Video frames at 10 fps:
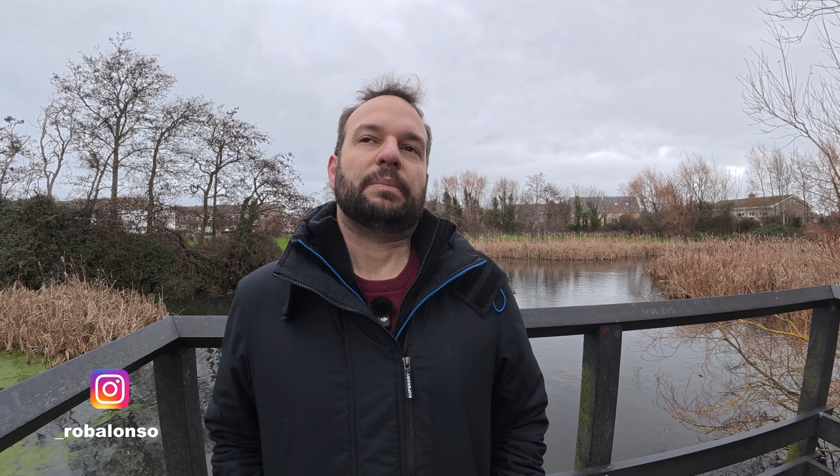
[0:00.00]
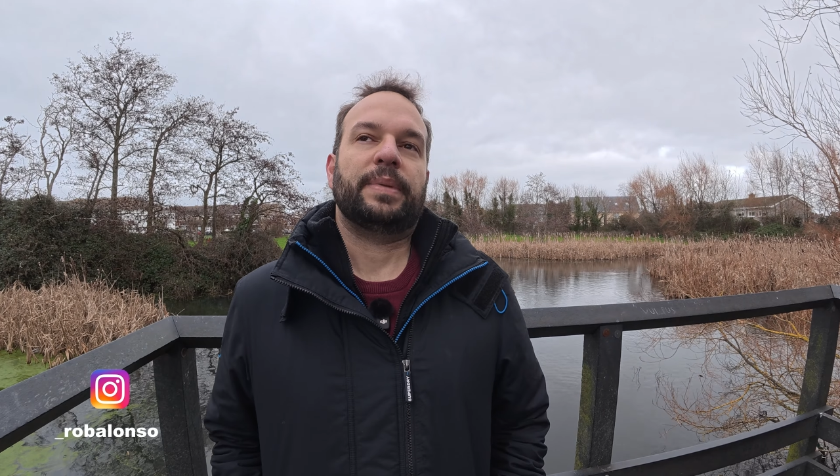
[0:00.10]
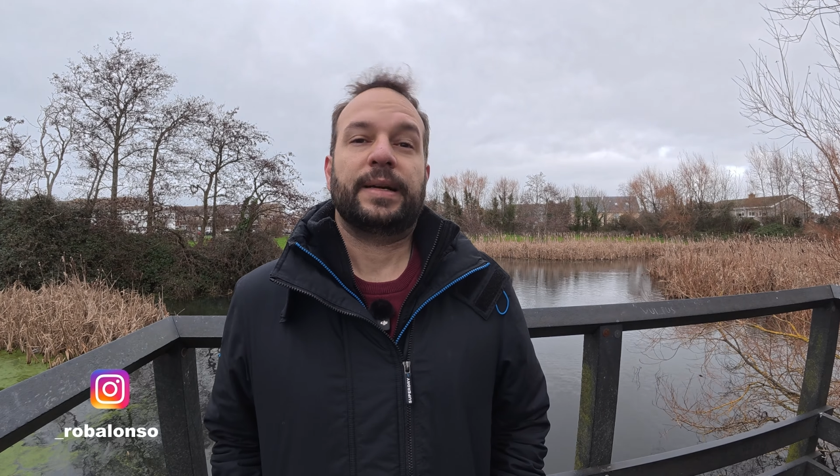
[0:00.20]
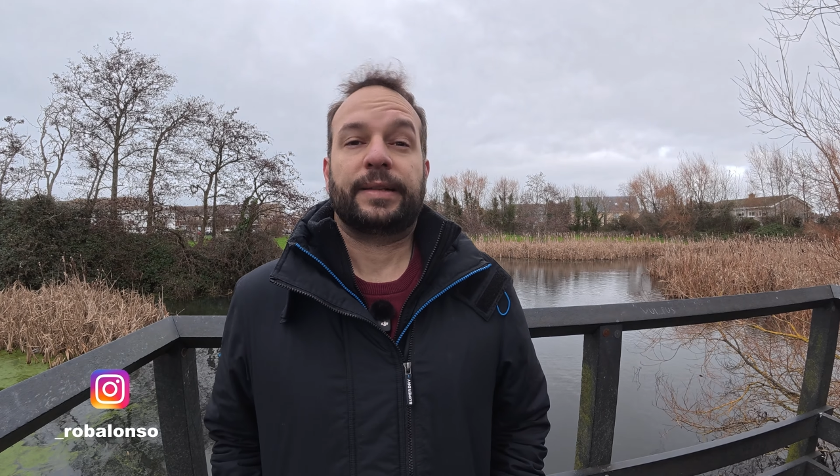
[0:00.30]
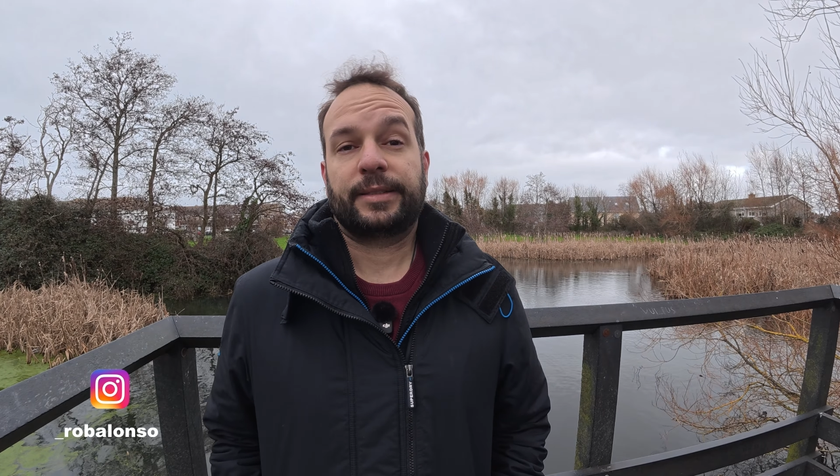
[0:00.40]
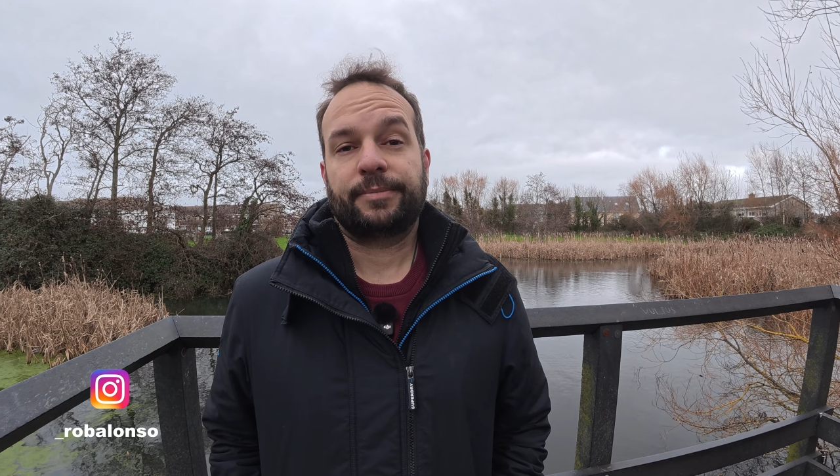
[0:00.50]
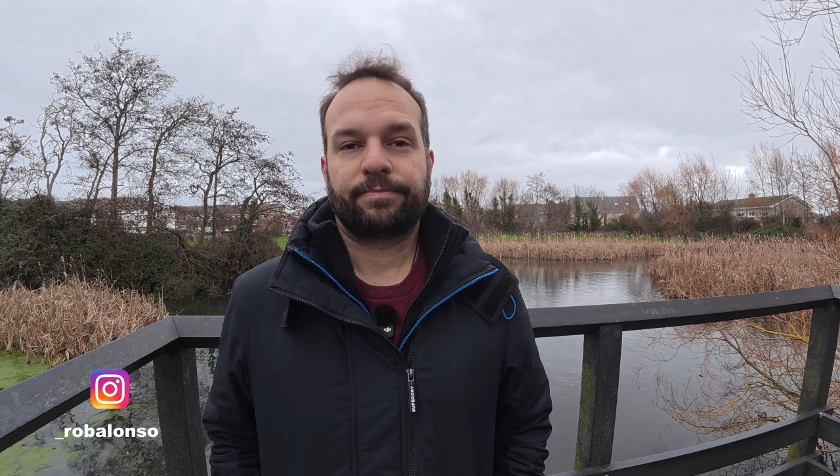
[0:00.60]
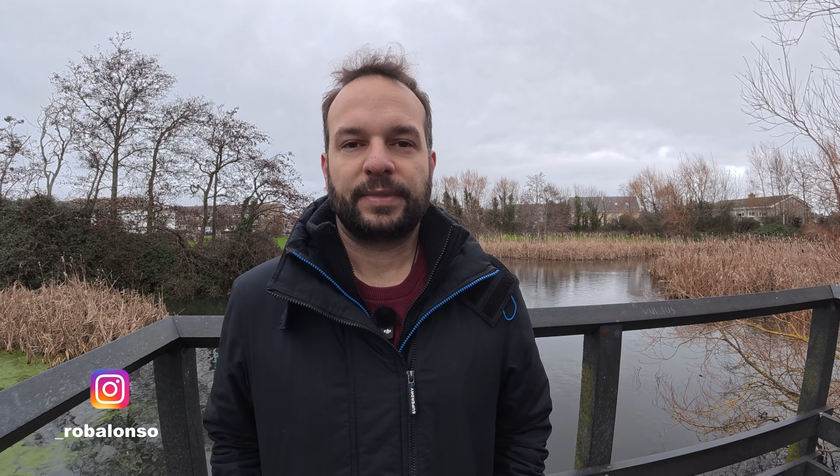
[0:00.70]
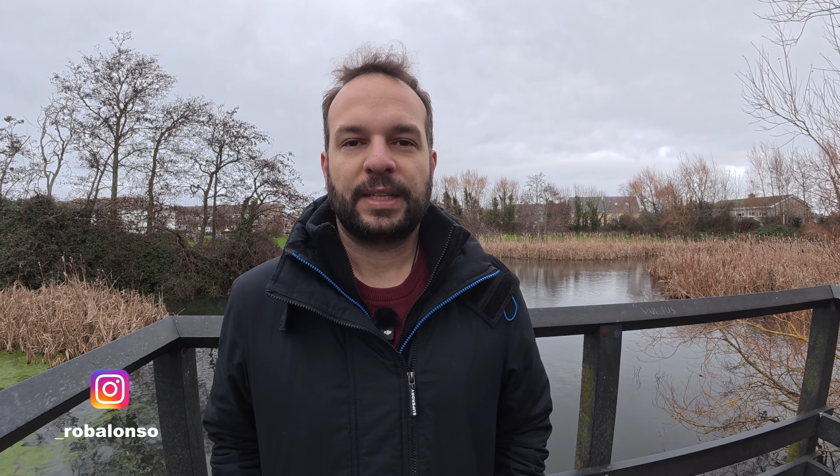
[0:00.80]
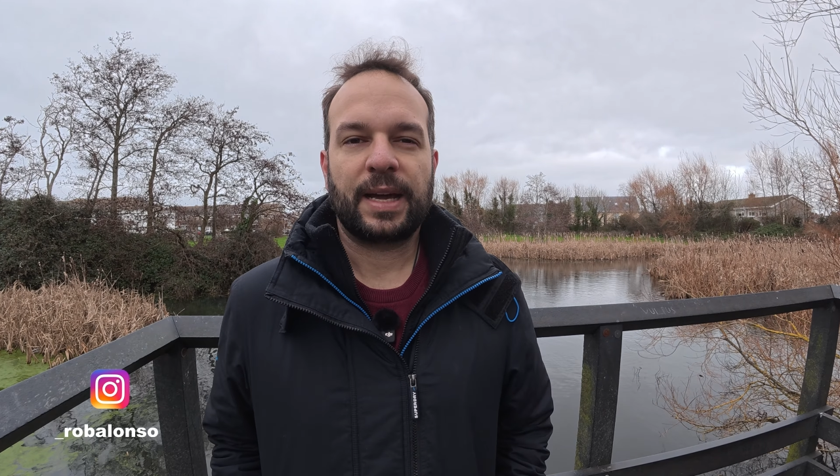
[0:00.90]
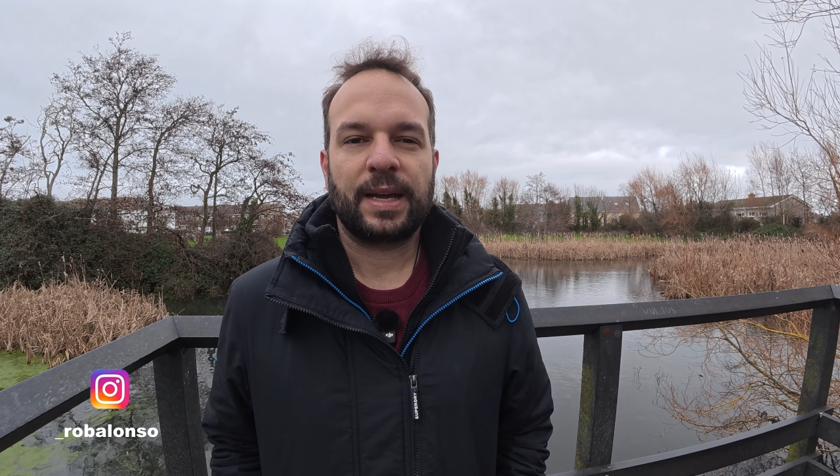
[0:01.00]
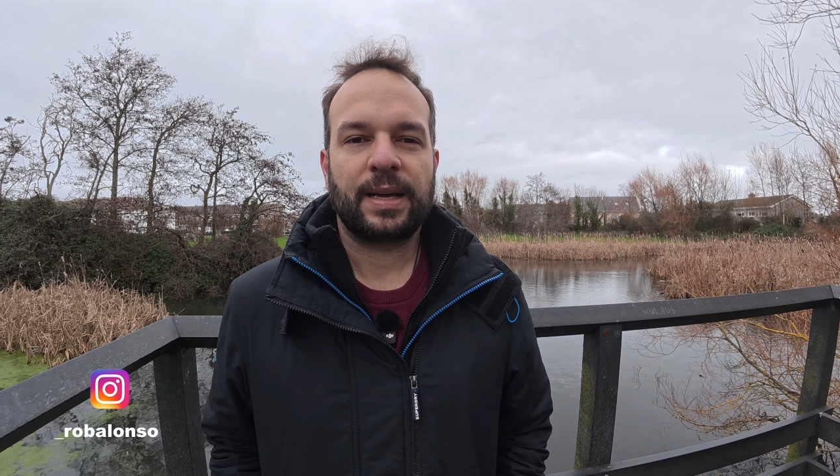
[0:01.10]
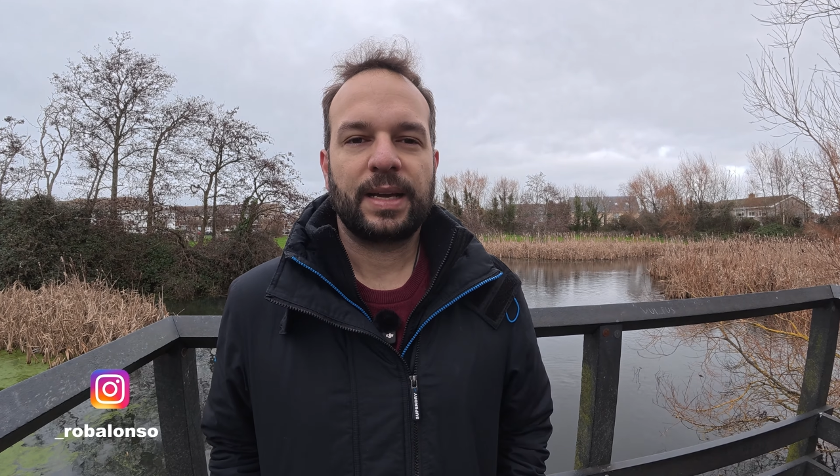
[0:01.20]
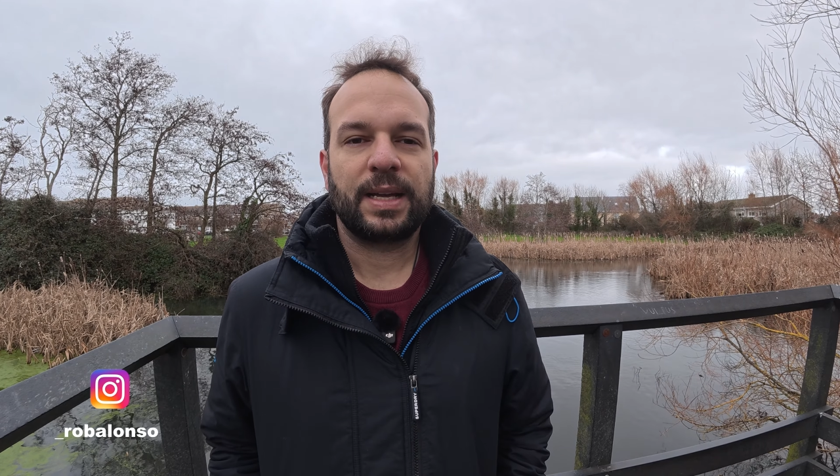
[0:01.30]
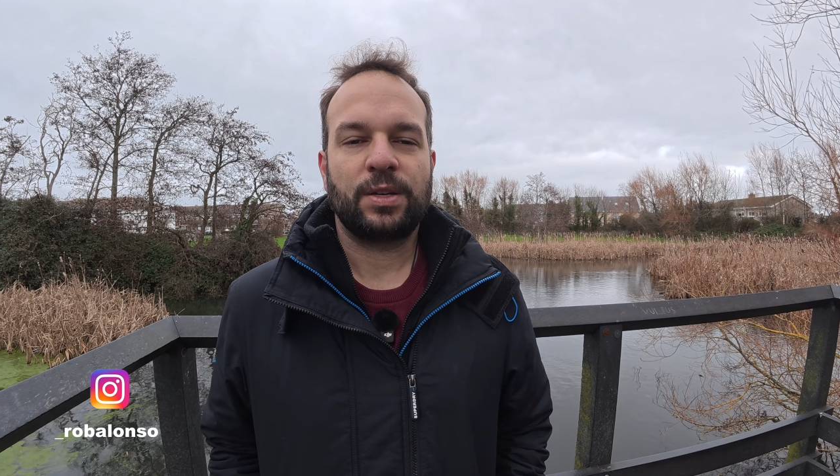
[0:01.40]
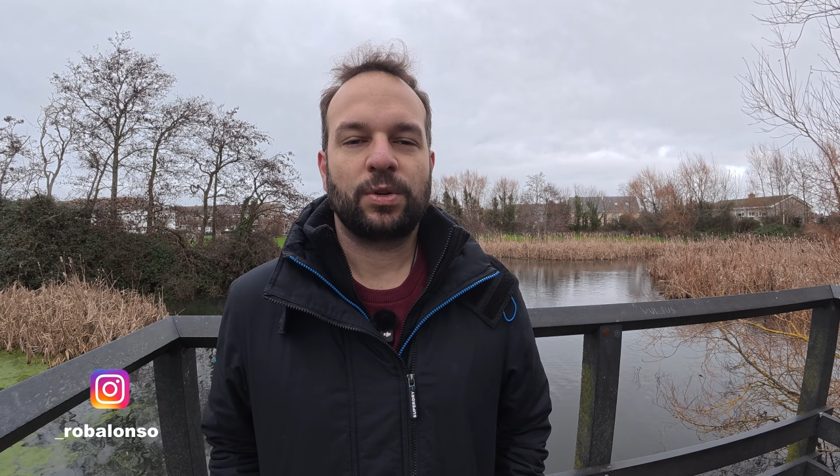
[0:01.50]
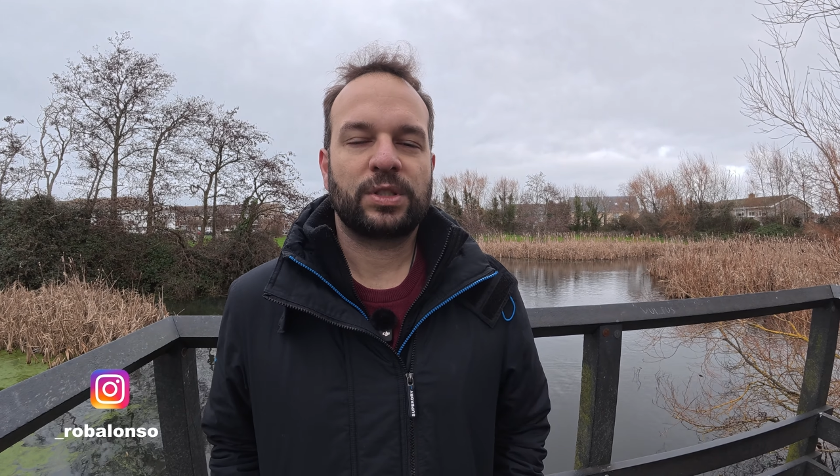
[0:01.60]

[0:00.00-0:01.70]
but yeah, you